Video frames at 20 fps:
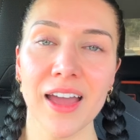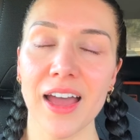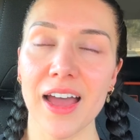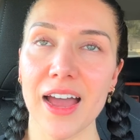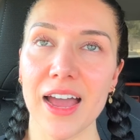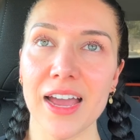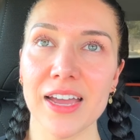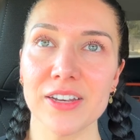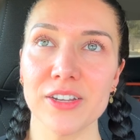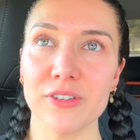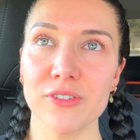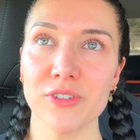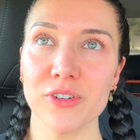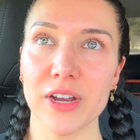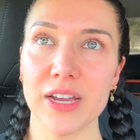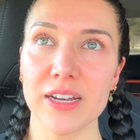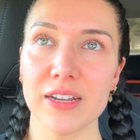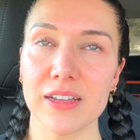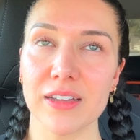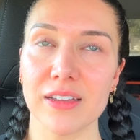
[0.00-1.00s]
I do
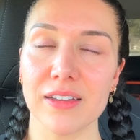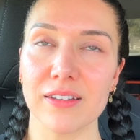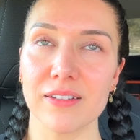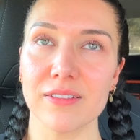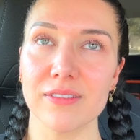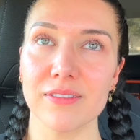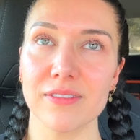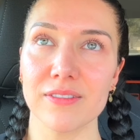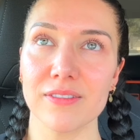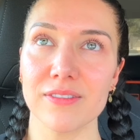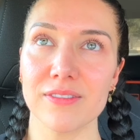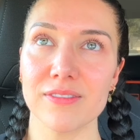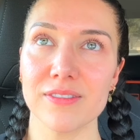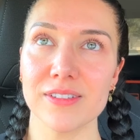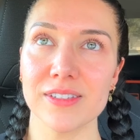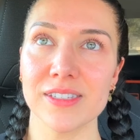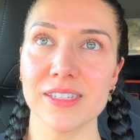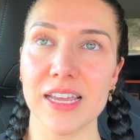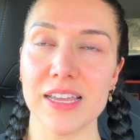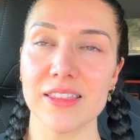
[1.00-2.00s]
try to
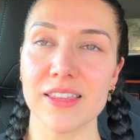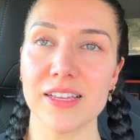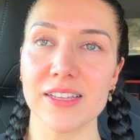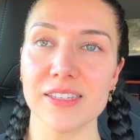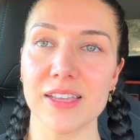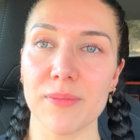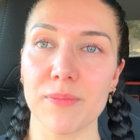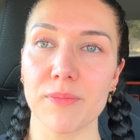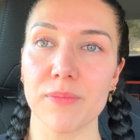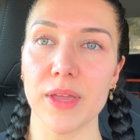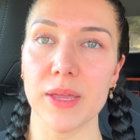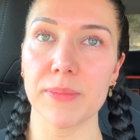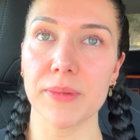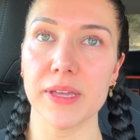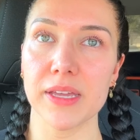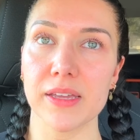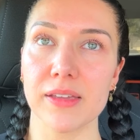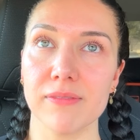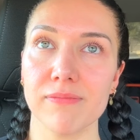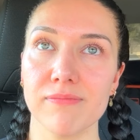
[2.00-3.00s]
say things that
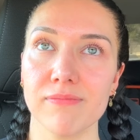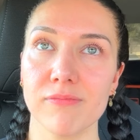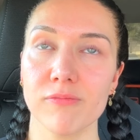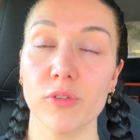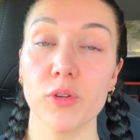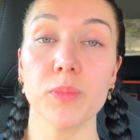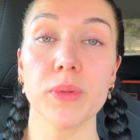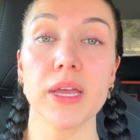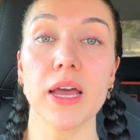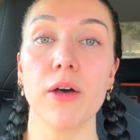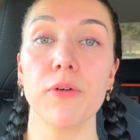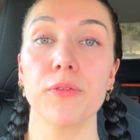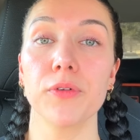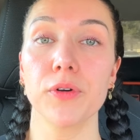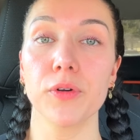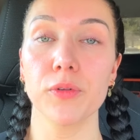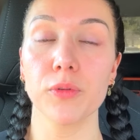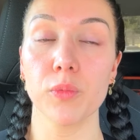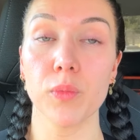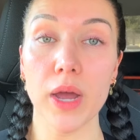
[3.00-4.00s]
maybe would be
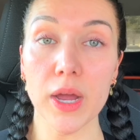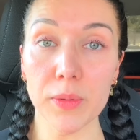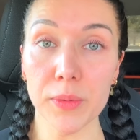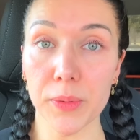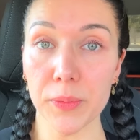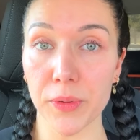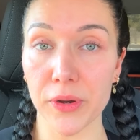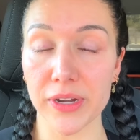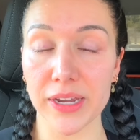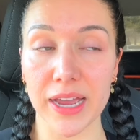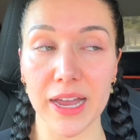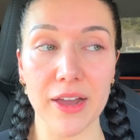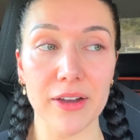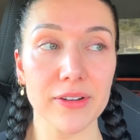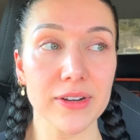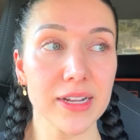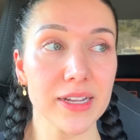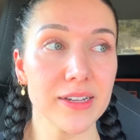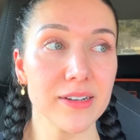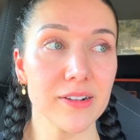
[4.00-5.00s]
helpful while we work
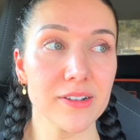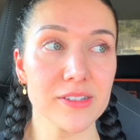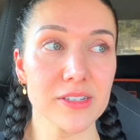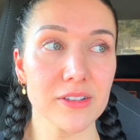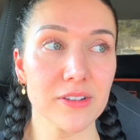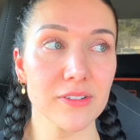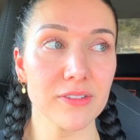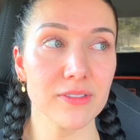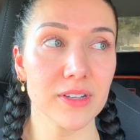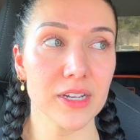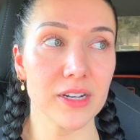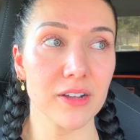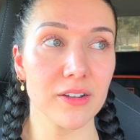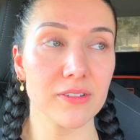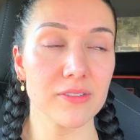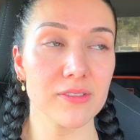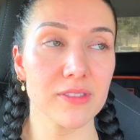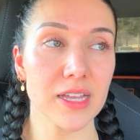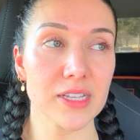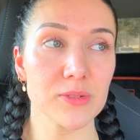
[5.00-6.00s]
out. And also,
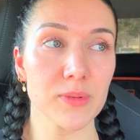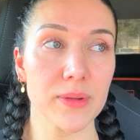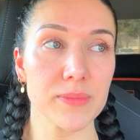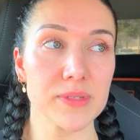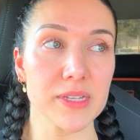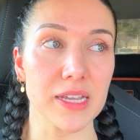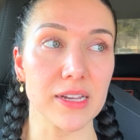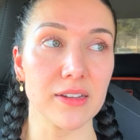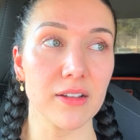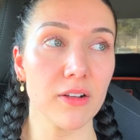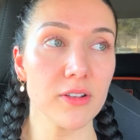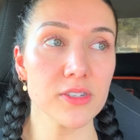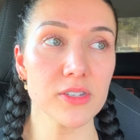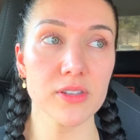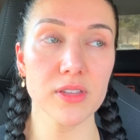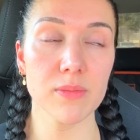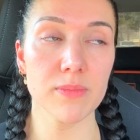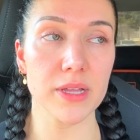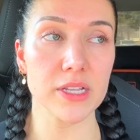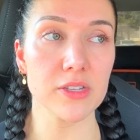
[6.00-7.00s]
that's why I'm saying also
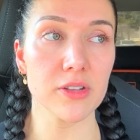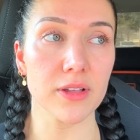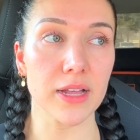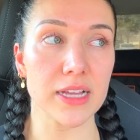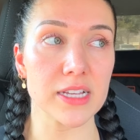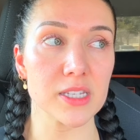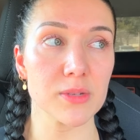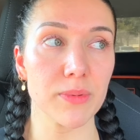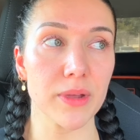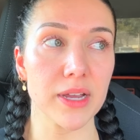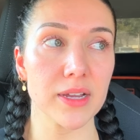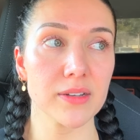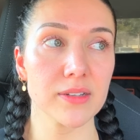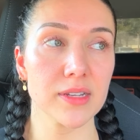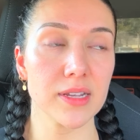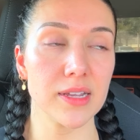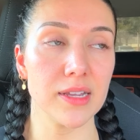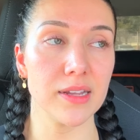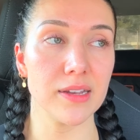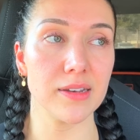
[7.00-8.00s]
the mental aspect.
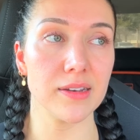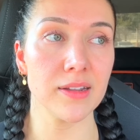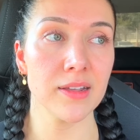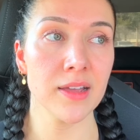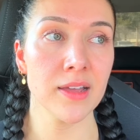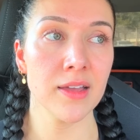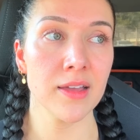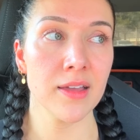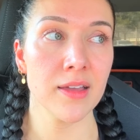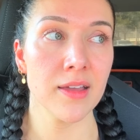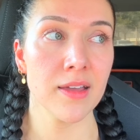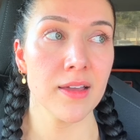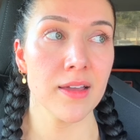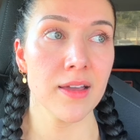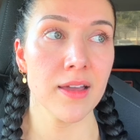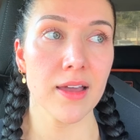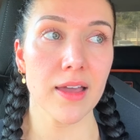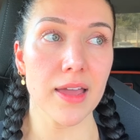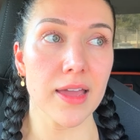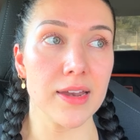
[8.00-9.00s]
And
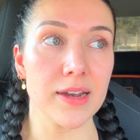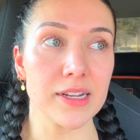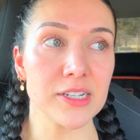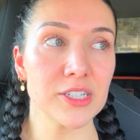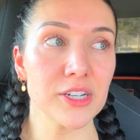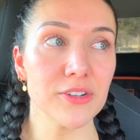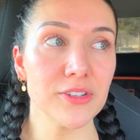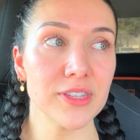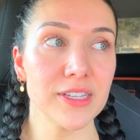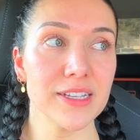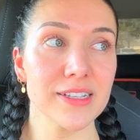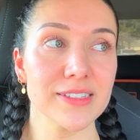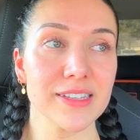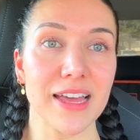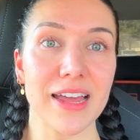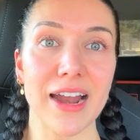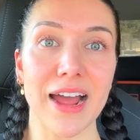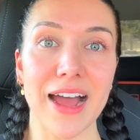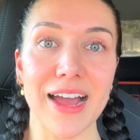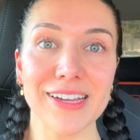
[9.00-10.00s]
I share things
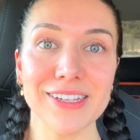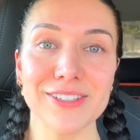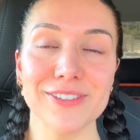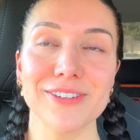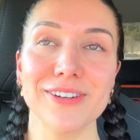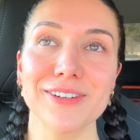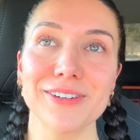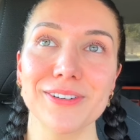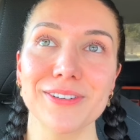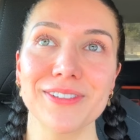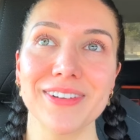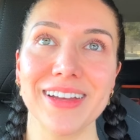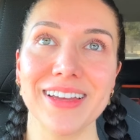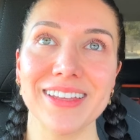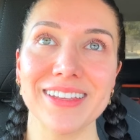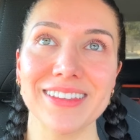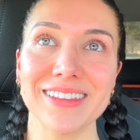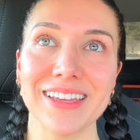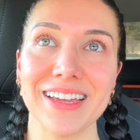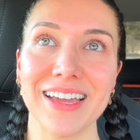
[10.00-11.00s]
that I struggle
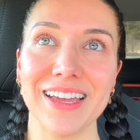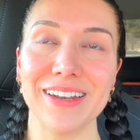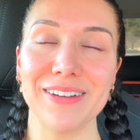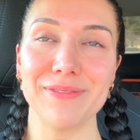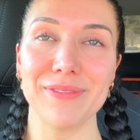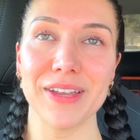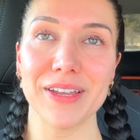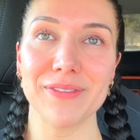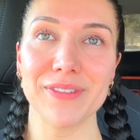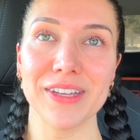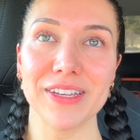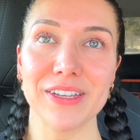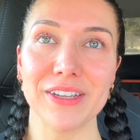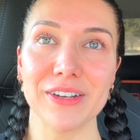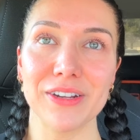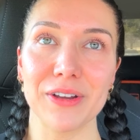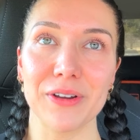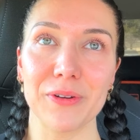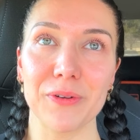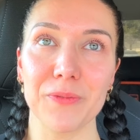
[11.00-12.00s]
with, and maybe,
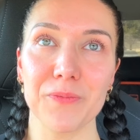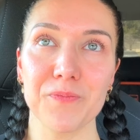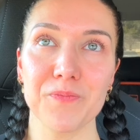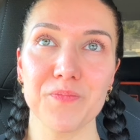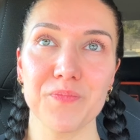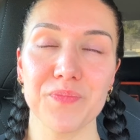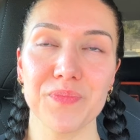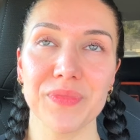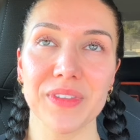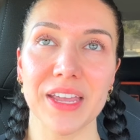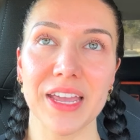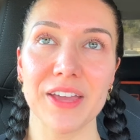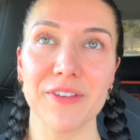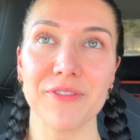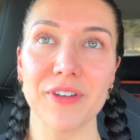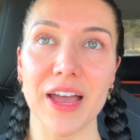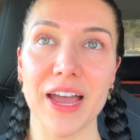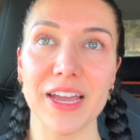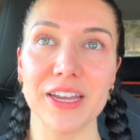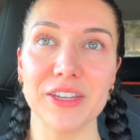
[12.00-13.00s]
if
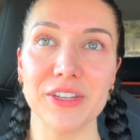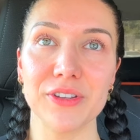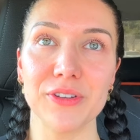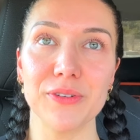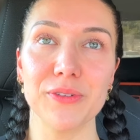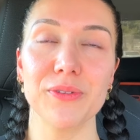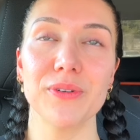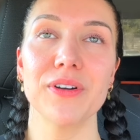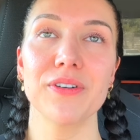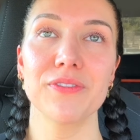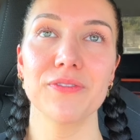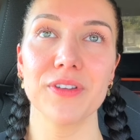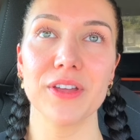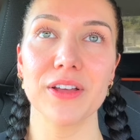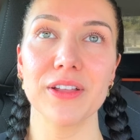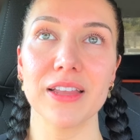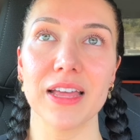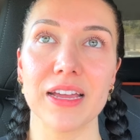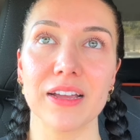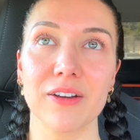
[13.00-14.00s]
I do
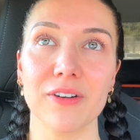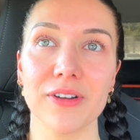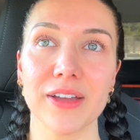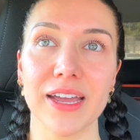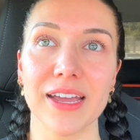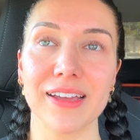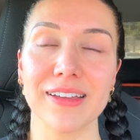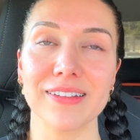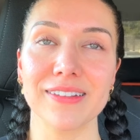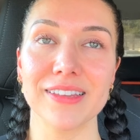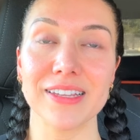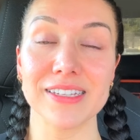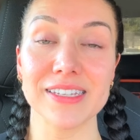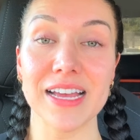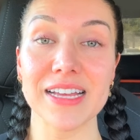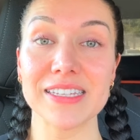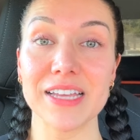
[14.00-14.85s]
feel like, okay, this has